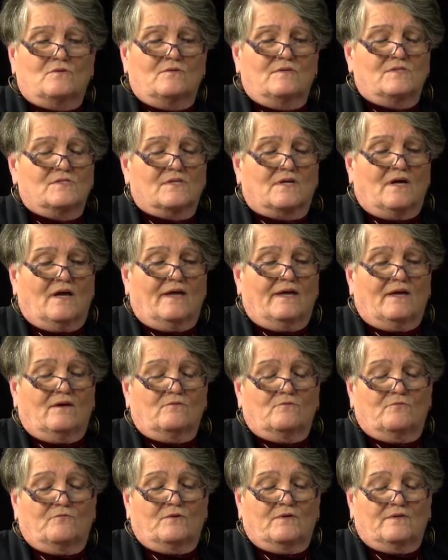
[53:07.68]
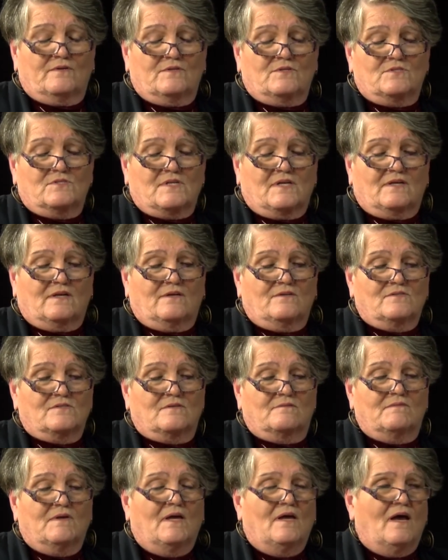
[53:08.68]
this guy out in front of the State House,
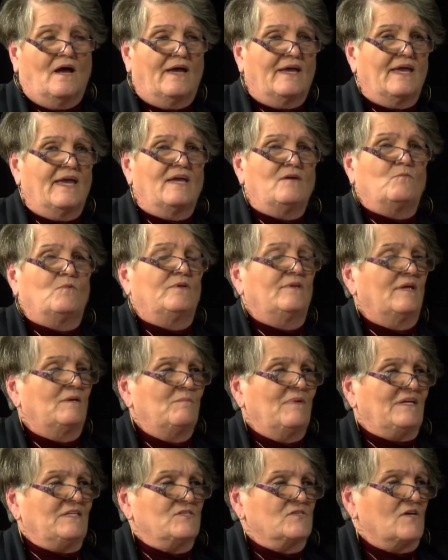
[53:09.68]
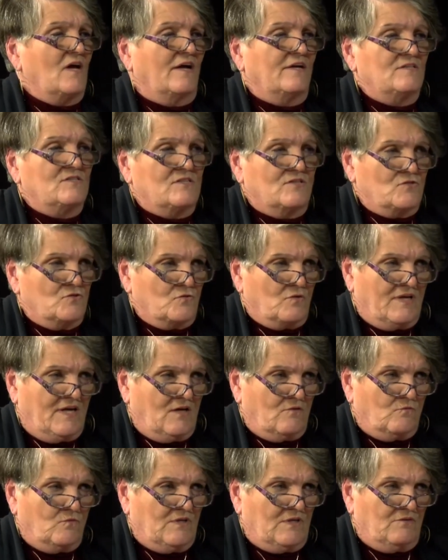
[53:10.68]
and I hate when they make signs that you
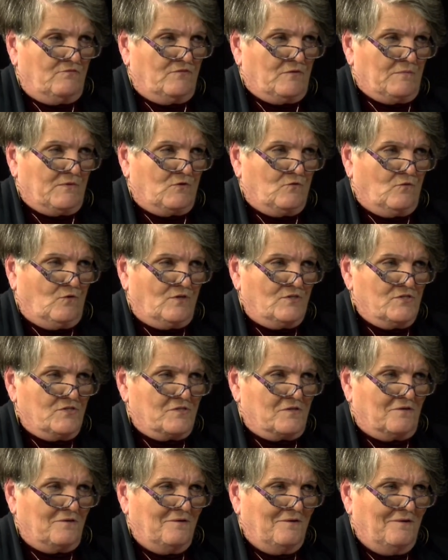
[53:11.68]
can't read from across the